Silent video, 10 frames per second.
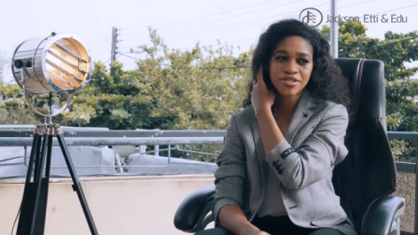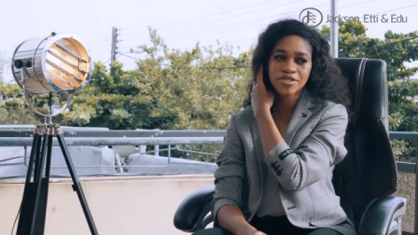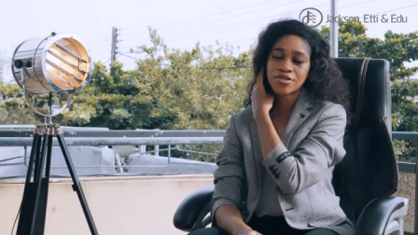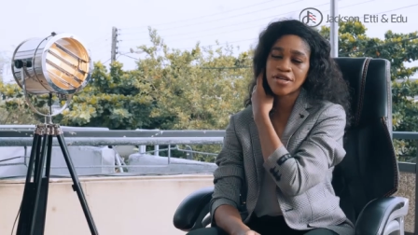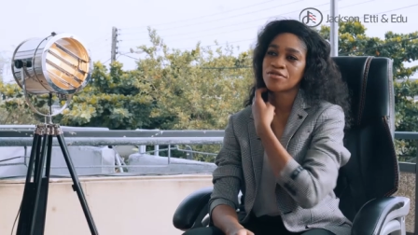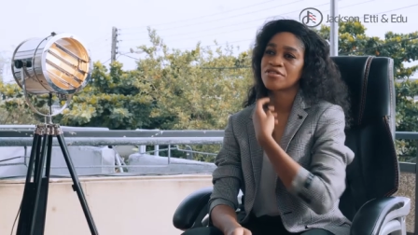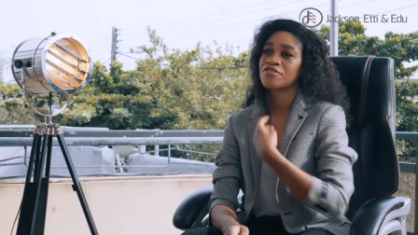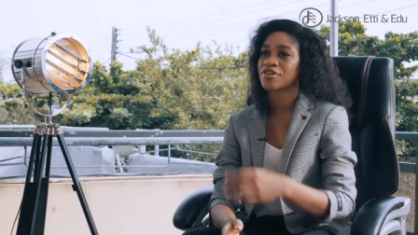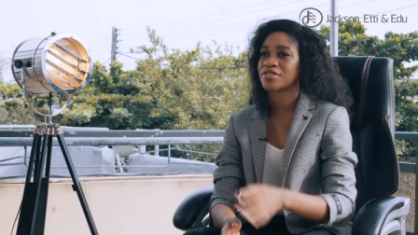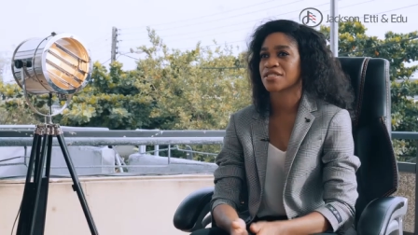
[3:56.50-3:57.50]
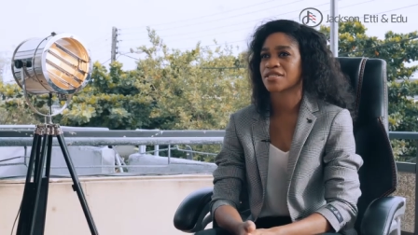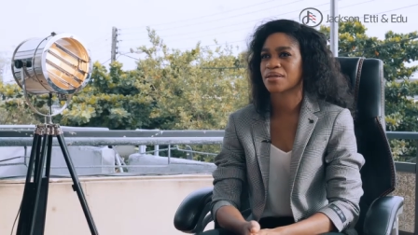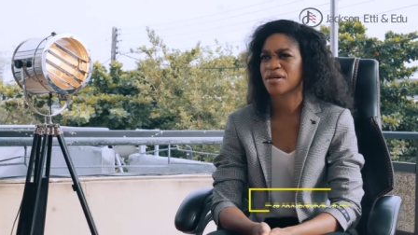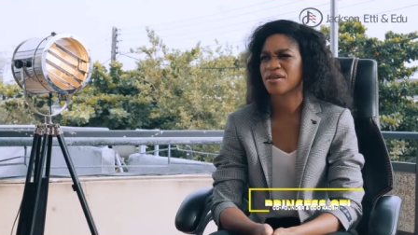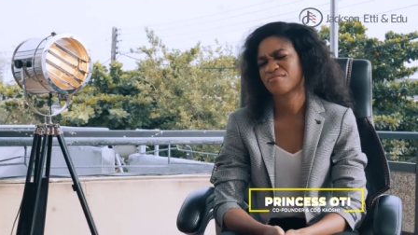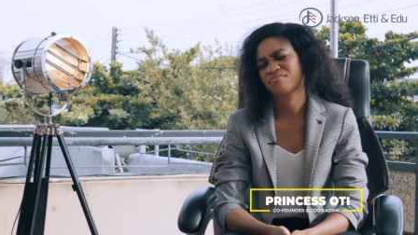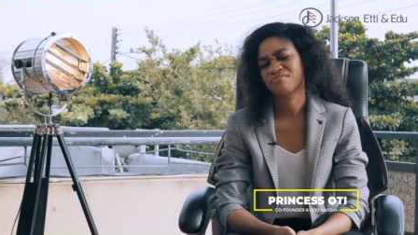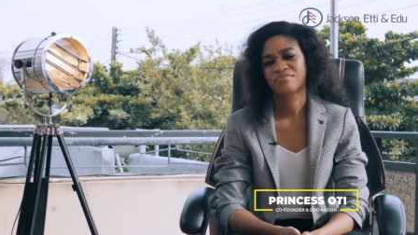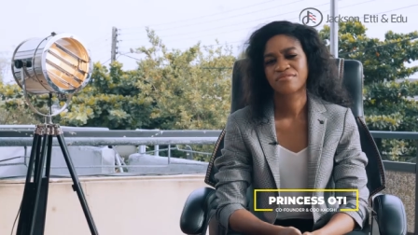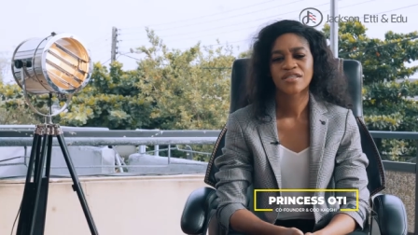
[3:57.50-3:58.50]
was a student in university about
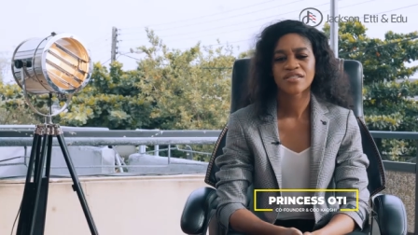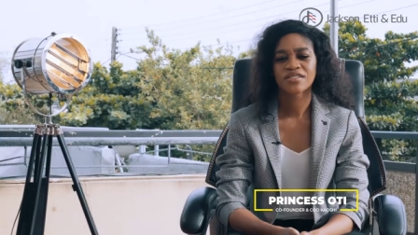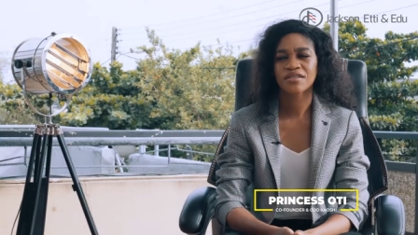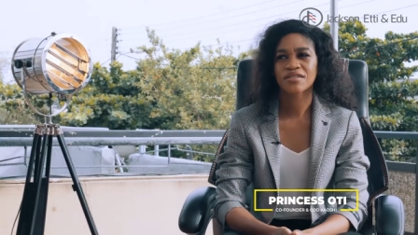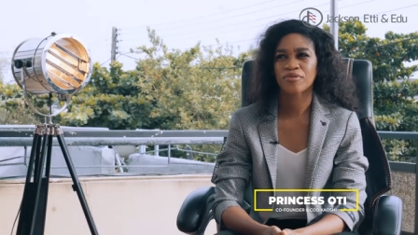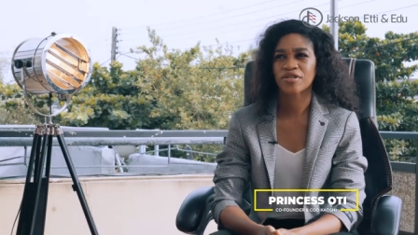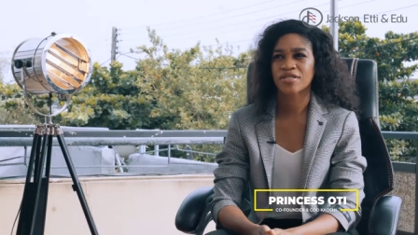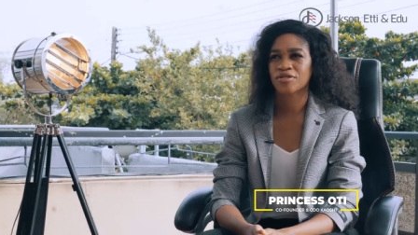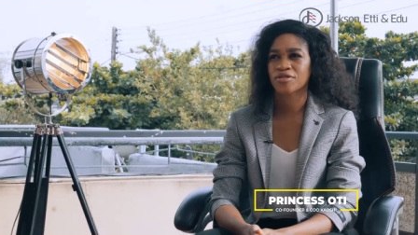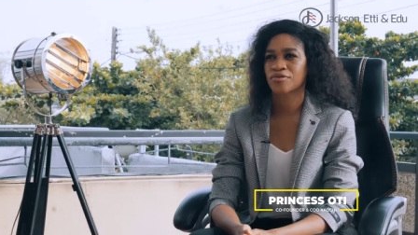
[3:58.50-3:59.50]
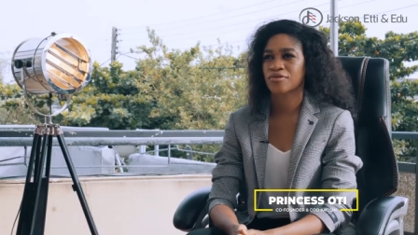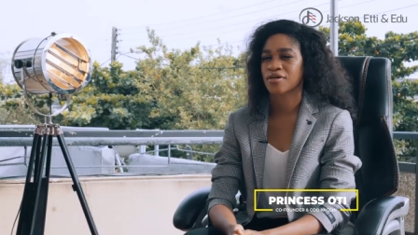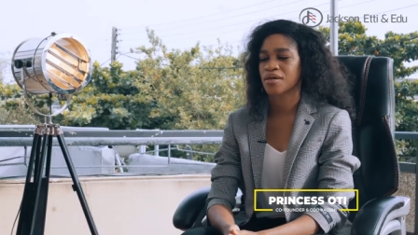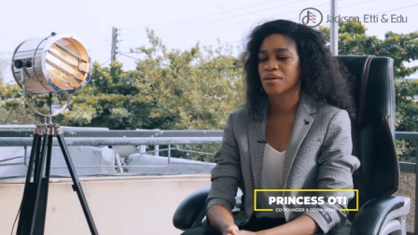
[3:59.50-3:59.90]
6+ years ago,